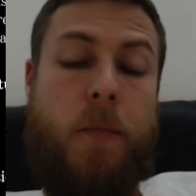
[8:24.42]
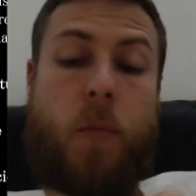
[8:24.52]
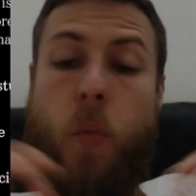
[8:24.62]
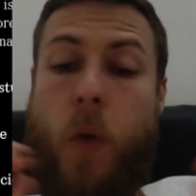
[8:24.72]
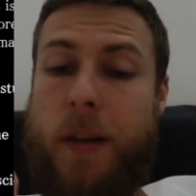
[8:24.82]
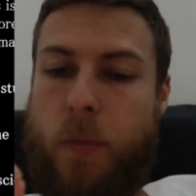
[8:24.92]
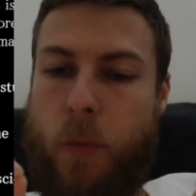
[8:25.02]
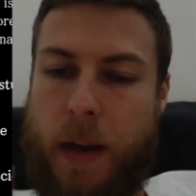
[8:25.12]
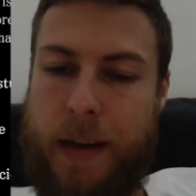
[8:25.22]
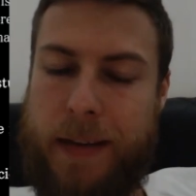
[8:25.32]
What
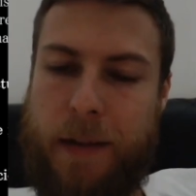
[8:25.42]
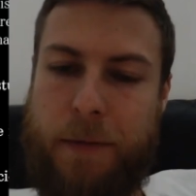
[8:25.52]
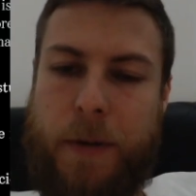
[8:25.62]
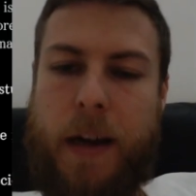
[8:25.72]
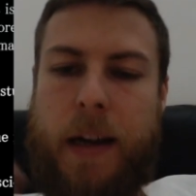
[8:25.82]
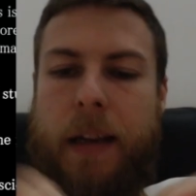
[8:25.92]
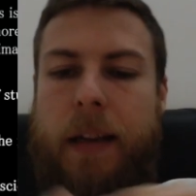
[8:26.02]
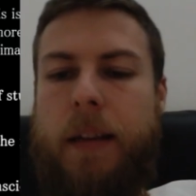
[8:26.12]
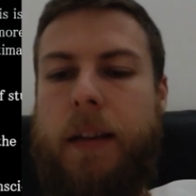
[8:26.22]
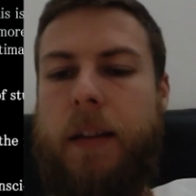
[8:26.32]
we identify
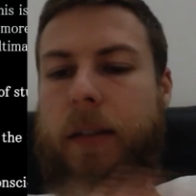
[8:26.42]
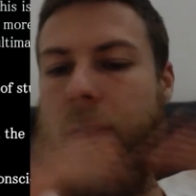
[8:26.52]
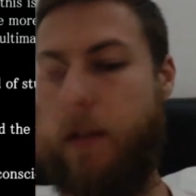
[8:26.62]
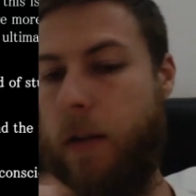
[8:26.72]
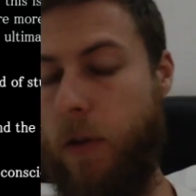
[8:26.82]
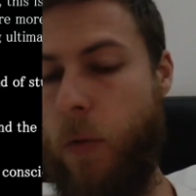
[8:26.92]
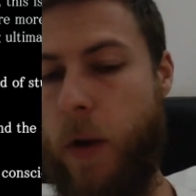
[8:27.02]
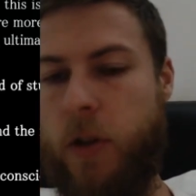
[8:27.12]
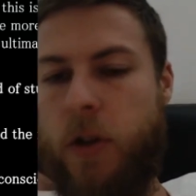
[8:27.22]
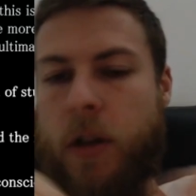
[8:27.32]
is another
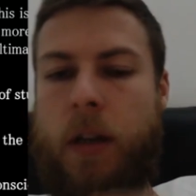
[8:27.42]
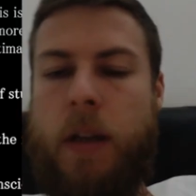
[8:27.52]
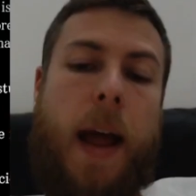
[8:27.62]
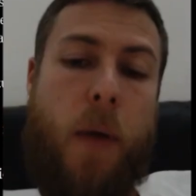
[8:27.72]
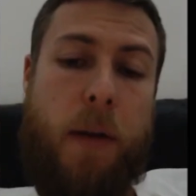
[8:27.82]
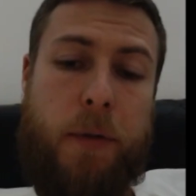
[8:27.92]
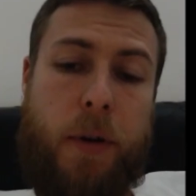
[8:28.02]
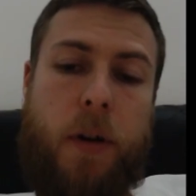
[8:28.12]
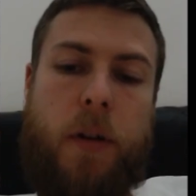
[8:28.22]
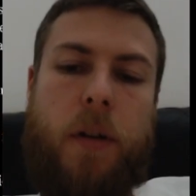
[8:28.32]
question.
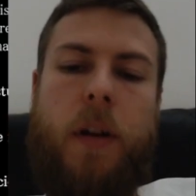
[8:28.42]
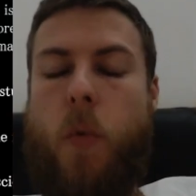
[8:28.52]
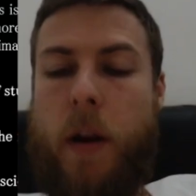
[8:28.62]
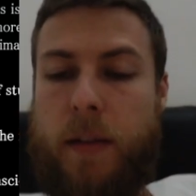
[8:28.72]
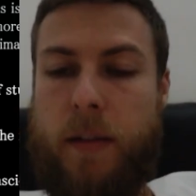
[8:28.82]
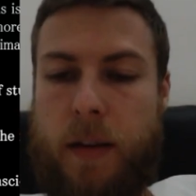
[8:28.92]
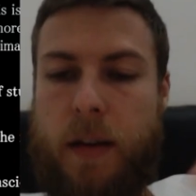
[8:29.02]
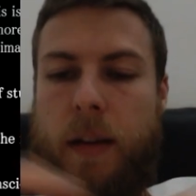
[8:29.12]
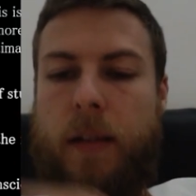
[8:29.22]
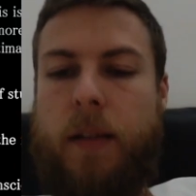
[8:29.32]
However,
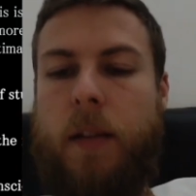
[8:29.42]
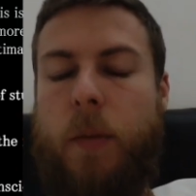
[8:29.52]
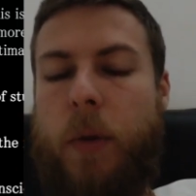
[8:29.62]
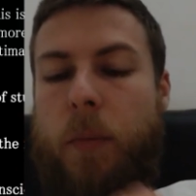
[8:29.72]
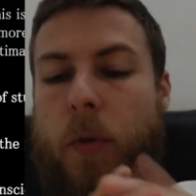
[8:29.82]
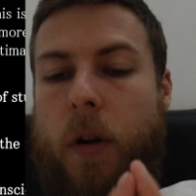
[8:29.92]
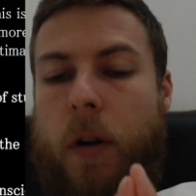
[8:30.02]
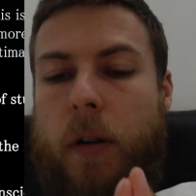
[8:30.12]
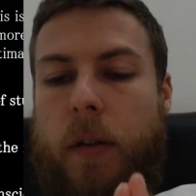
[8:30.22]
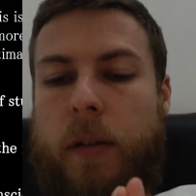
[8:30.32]
quantity is a little bit
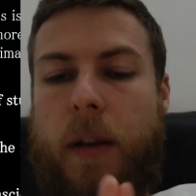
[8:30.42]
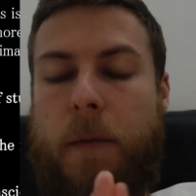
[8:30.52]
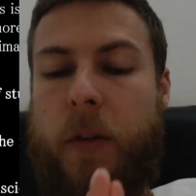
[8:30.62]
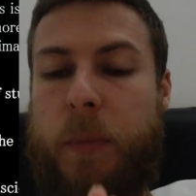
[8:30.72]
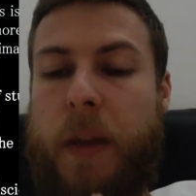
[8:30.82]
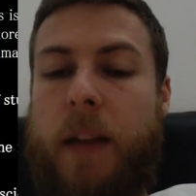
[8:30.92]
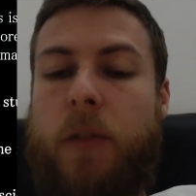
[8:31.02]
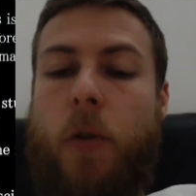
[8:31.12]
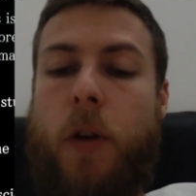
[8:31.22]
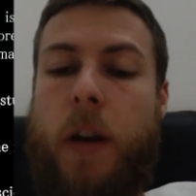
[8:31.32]
more
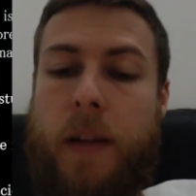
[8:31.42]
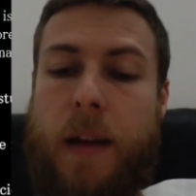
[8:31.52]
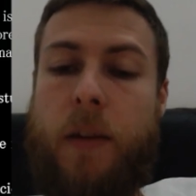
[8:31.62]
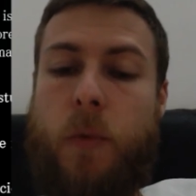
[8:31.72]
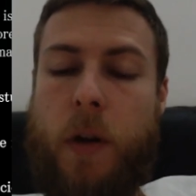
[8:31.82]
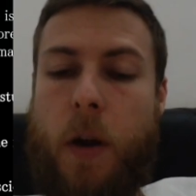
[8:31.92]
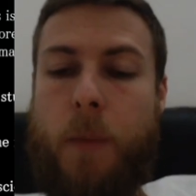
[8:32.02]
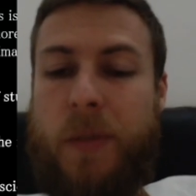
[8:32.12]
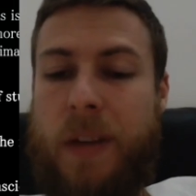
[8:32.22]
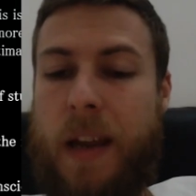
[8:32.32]
self-explanatory, and that is what
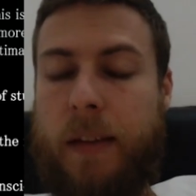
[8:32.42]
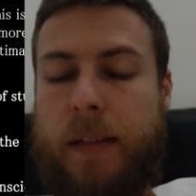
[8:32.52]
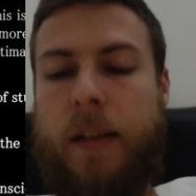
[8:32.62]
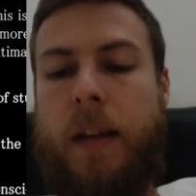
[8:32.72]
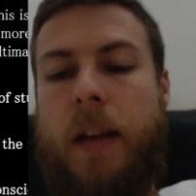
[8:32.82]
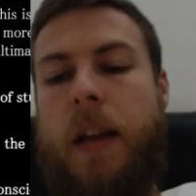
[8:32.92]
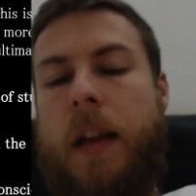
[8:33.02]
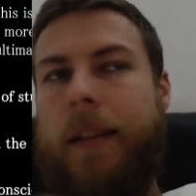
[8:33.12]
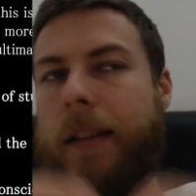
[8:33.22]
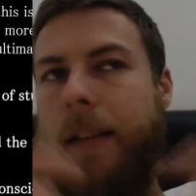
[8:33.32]
comes next.
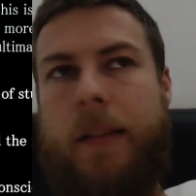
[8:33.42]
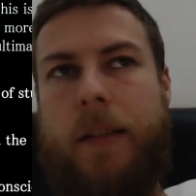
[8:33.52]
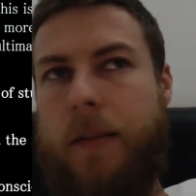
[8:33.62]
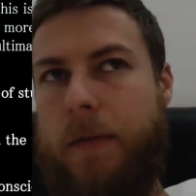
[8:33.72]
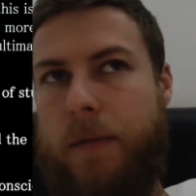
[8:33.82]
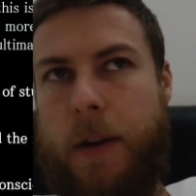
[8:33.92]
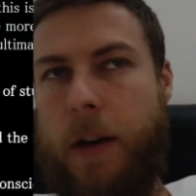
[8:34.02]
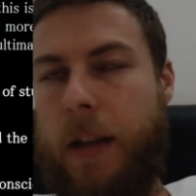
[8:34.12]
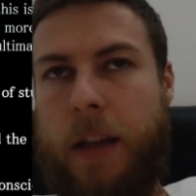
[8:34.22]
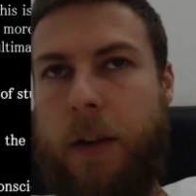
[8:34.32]
It's
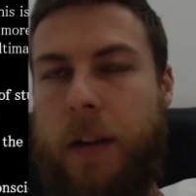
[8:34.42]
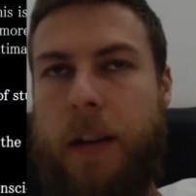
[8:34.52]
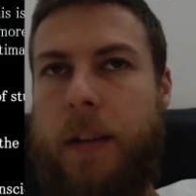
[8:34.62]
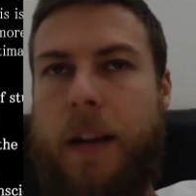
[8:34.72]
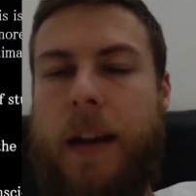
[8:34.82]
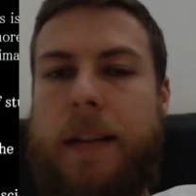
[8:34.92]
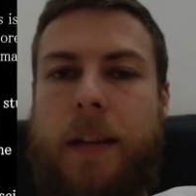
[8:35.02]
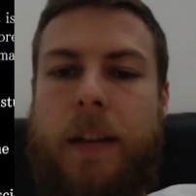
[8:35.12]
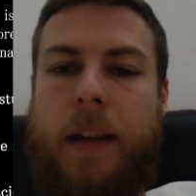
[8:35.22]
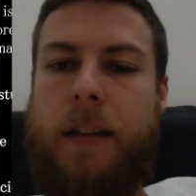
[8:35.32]
very clearly the
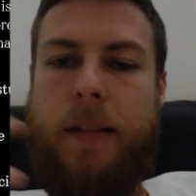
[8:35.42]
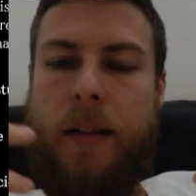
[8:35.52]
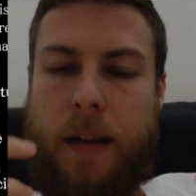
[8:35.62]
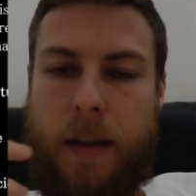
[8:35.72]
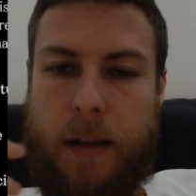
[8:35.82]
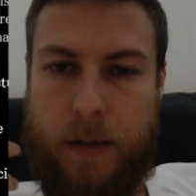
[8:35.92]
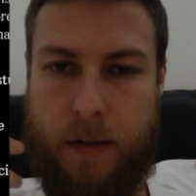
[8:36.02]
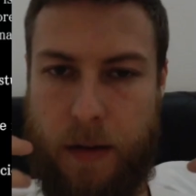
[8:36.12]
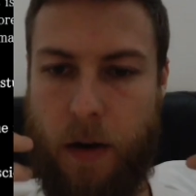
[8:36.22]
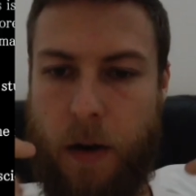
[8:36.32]
idea that
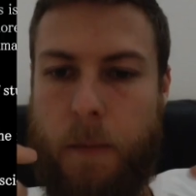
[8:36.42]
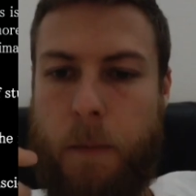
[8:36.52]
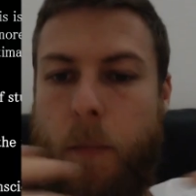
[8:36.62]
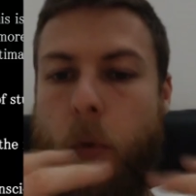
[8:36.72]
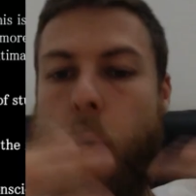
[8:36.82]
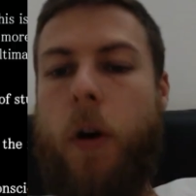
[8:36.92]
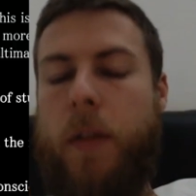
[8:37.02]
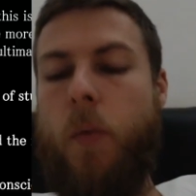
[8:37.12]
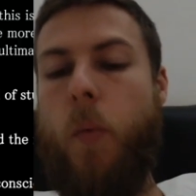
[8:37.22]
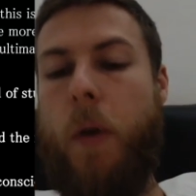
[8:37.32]
there are more
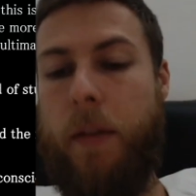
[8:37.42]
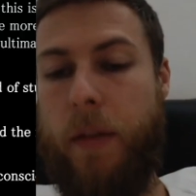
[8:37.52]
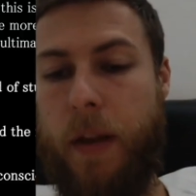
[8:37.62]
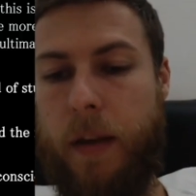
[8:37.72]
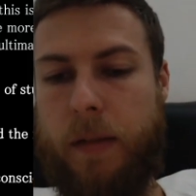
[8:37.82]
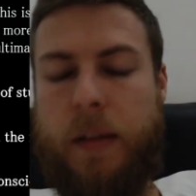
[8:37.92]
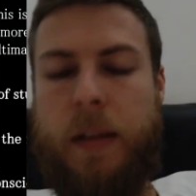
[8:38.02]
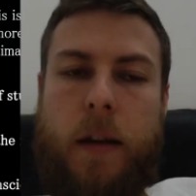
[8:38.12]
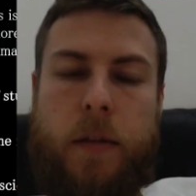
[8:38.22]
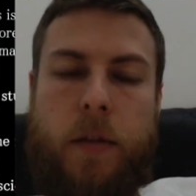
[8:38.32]
than one things.
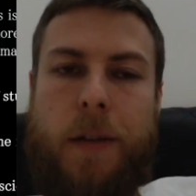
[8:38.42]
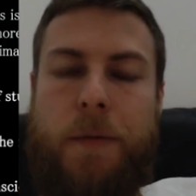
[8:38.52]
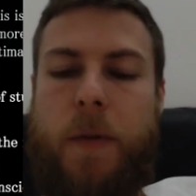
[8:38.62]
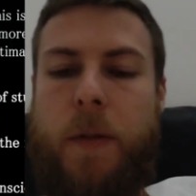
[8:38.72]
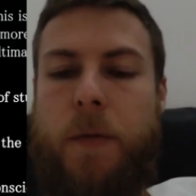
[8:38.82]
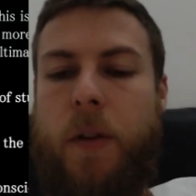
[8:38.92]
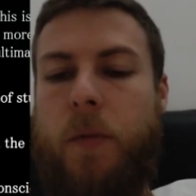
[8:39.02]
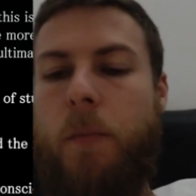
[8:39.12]
So if there's,